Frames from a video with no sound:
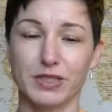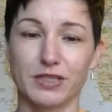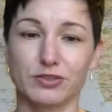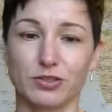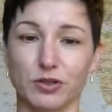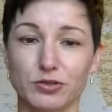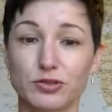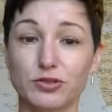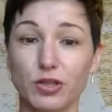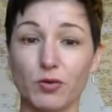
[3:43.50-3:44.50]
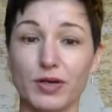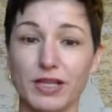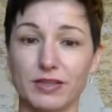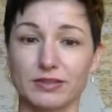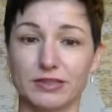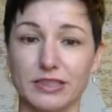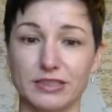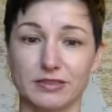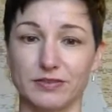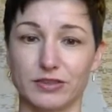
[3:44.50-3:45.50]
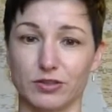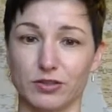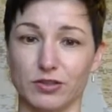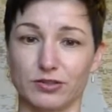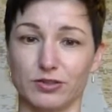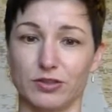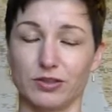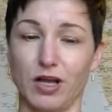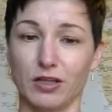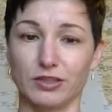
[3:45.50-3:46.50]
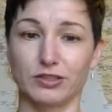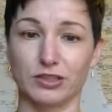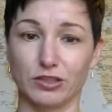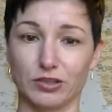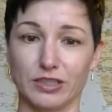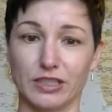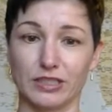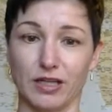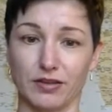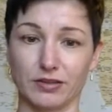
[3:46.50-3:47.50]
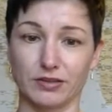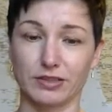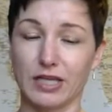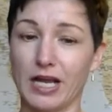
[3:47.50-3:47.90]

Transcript: So sowing the seeds of intercultural knowledge and learning in others.